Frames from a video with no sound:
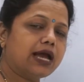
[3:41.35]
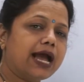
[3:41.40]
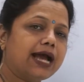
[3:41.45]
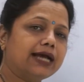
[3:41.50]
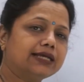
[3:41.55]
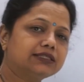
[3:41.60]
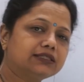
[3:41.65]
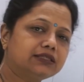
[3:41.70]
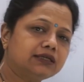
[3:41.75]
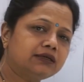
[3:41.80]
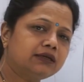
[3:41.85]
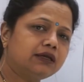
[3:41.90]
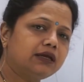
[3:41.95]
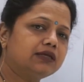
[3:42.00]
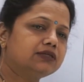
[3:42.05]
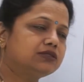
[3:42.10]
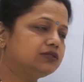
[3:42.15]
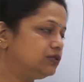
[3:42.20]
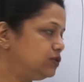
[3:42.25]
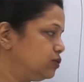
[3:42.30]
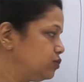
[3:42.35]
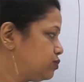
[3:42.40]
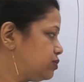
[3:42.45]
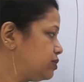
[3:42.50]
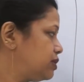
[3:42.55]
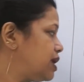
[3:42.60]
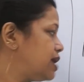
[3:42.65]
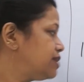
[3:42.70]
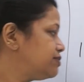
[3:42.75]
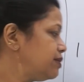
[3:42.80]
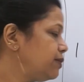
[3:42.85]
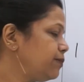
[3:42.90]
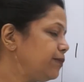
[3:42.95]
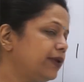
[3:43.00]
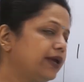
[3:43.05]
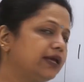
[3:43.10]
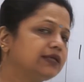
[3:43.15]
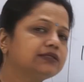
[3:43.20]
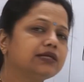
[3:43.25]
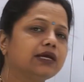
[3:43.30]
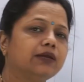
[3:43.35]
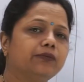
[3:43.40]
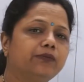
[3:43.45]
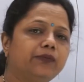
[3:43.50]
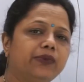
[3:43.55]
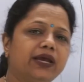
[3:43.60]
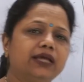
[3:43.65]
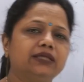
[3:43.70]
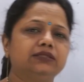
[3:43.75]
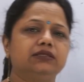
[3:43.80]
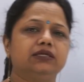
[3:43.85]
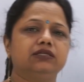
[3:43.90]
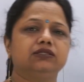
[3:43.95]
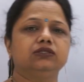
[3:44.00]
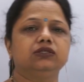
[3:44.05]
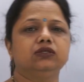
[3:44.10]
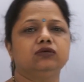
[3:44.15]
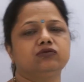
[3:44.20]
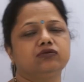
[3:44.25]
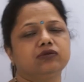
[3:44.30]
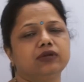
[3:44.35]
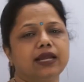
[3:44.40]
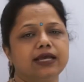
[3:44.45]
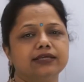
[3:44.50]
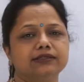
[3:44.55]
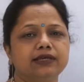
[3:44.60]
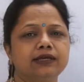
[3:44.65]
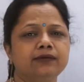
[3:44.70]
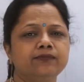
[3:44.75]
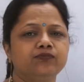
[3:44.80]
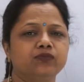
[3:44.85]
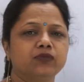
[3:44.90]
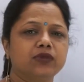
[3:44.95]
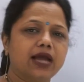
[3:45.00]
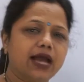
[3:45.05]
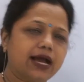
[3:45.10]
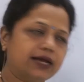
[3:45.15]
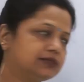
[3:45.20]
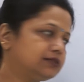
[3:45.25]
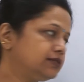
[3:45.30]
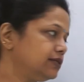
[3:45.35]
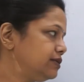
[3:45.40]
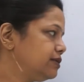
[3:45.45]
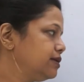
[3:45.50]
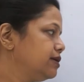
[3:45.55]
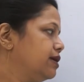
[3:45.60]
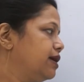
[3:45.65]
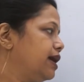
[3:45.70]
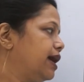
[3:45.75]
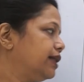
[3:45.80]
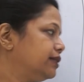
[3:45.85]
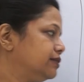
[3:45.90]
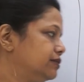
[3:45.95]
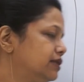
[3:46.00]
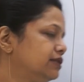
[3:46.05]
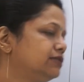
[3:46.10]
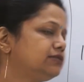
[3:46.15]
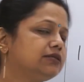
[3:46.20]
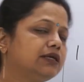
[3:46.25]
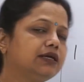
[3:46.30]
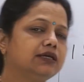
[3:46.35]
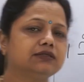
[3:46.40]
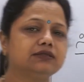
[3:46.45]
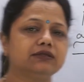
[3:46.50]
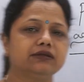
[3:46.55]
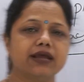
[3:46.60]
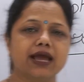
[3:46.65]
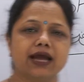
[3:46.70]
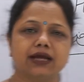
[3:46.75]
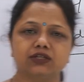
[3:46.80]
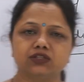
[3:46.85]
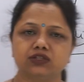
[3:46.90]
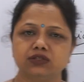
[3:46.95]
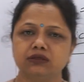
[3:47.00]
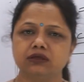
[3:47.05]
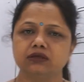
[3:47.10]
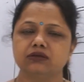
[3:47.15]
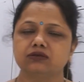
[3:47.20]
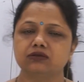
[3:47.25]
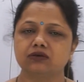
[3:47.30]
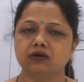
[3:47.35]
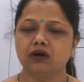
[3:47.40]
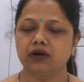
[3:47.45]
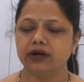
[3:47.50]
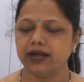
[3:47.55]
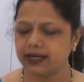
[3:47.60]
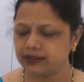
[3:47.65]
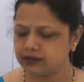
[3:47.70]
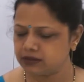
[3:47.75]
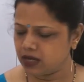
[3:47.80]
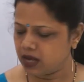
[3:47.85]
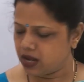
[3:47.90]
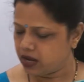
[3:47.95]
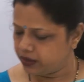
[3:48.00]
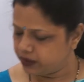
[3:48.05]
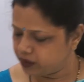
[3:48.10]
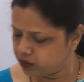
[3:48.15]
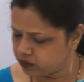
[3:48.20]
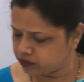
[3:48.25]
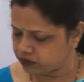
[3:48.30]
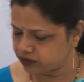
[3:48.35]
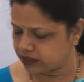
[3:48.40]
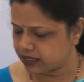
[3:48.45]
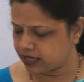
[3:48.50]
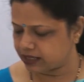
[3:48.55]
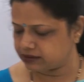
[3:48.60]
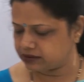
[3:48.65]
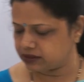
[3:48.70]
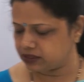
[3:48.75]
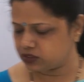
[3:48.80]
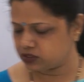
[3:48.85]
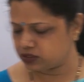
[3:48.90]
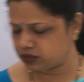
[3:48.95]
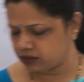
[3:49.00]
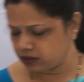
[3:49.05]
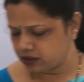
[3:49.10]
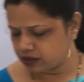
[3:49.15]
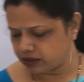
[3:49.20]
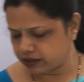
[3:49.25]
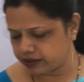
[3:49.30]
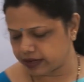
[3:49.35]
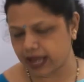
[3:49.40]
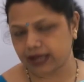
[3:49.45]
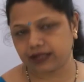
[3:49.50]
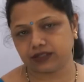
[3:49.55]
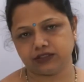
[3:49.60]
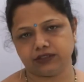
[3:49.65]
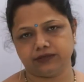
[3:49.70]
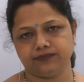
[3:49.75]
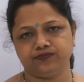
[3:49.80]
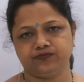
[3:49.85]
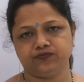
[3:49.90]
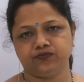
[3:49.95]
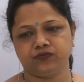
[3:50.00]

Acid is neutralizing base and base is neutralizing acid, and this is reaction is called as neutralization reaction.